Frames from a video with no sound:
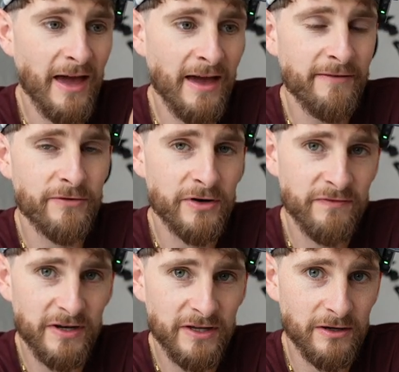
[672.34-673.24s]
every
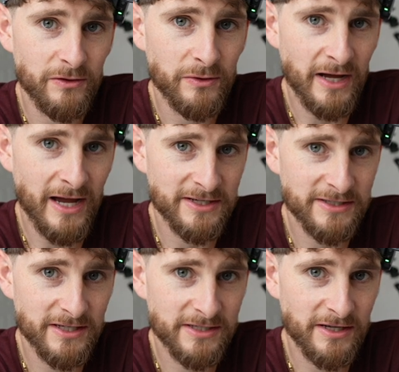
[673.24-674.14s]
video has
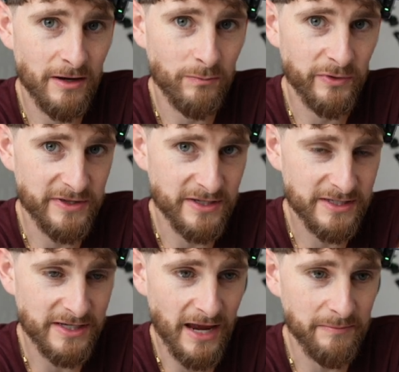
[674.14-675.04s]
to start with the
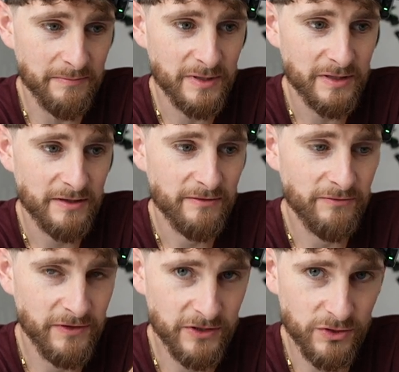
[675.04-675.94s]
same
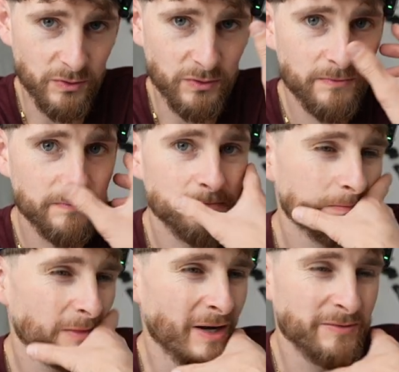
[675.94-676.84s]
visual.
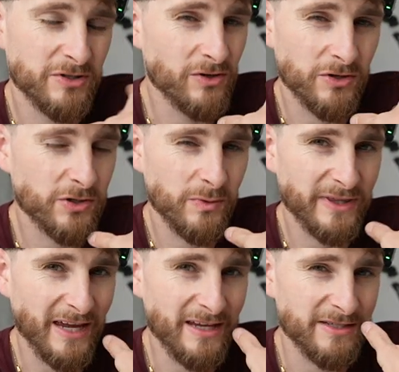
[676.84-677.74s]
I'm just not sure what
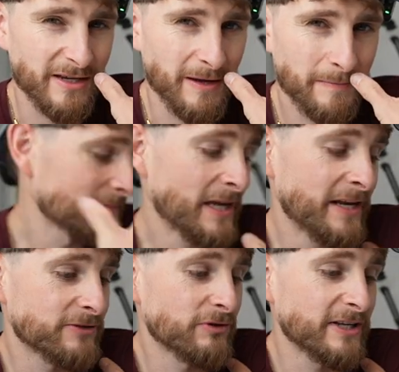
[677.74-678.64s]
that is yet. And
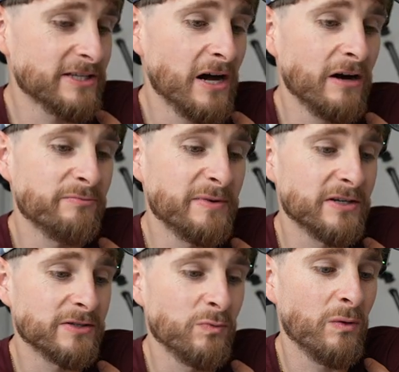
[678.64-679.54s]
it's really tough
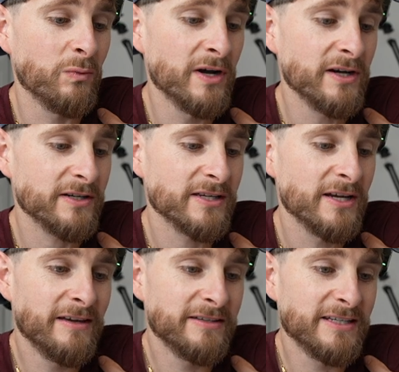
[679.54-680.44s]
because what works
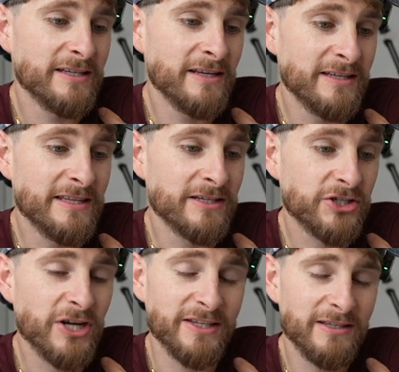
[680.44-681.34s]
is
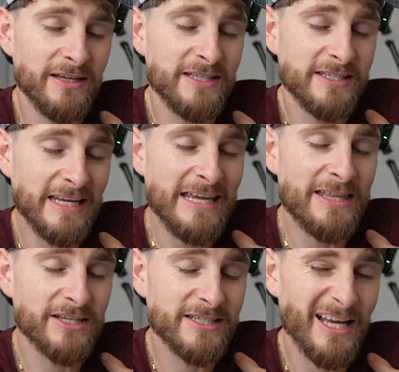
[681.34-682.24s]

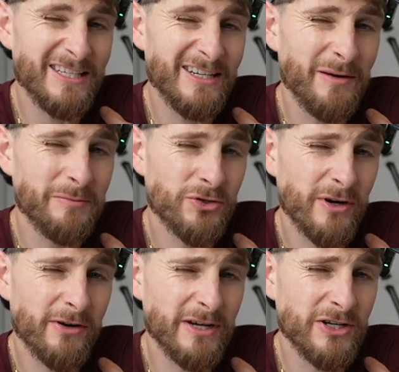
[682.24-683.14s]
either setting up
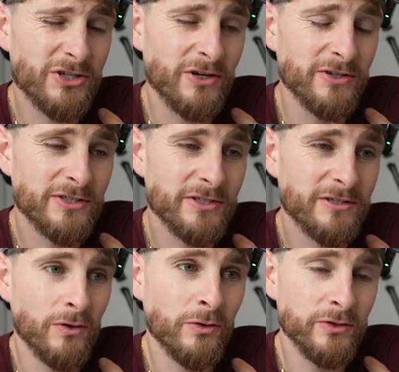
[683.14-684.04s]
triggering shots
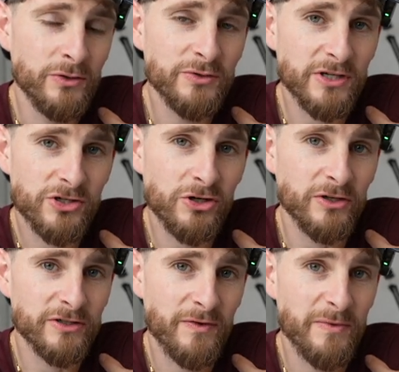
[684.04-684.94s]
or using
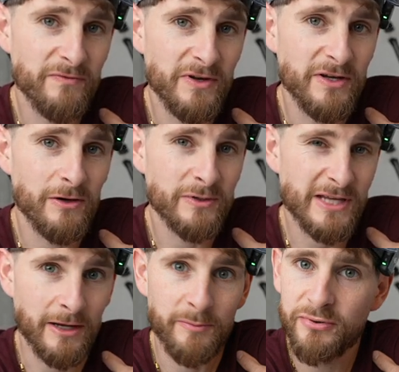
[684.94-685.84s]
shots from the video as
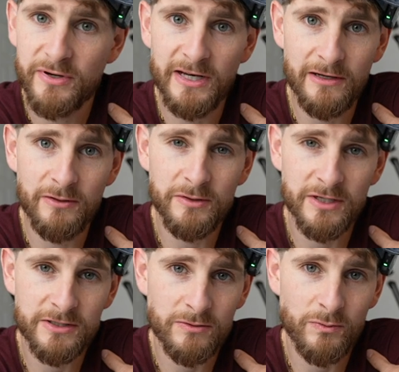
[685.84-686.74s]
like a prelude
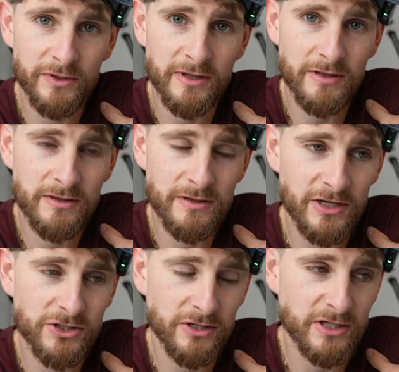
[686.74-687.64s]
as to what
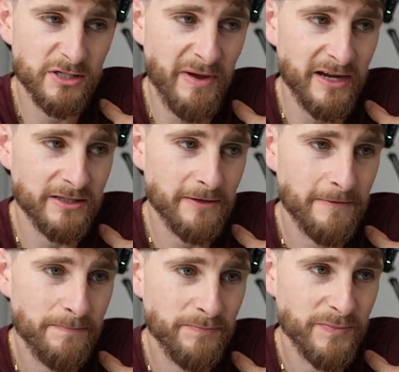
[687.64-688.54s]
they should expect,
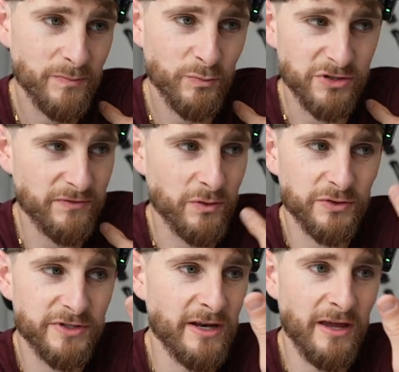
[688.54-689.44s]
which of
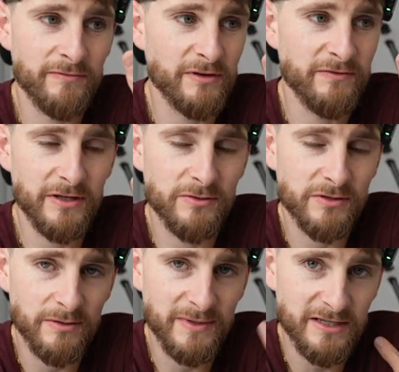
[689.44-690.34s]
course then every video is
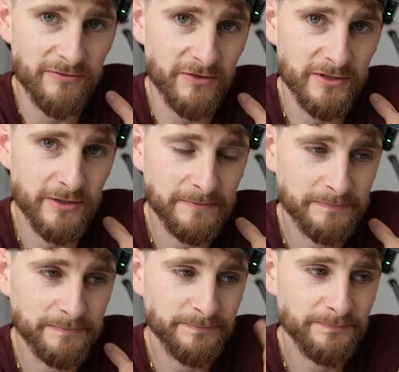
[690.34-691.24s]
going to be different.
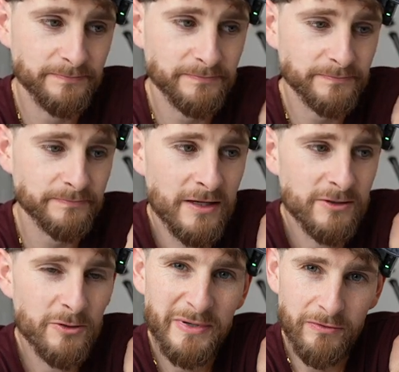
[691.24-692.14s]

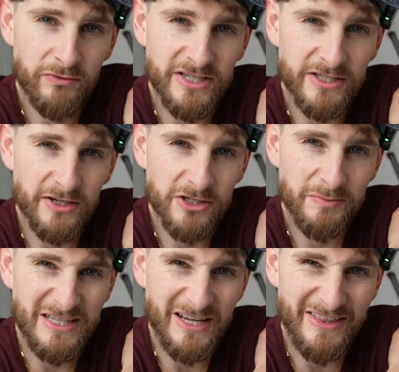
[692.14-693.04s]
So a bit of research to
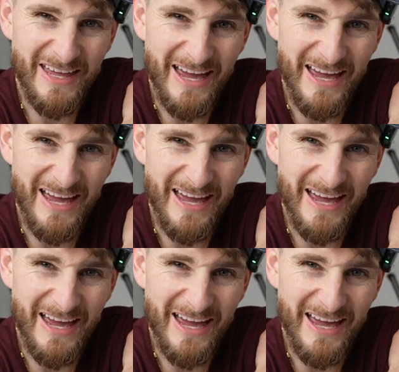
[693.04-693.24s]
be done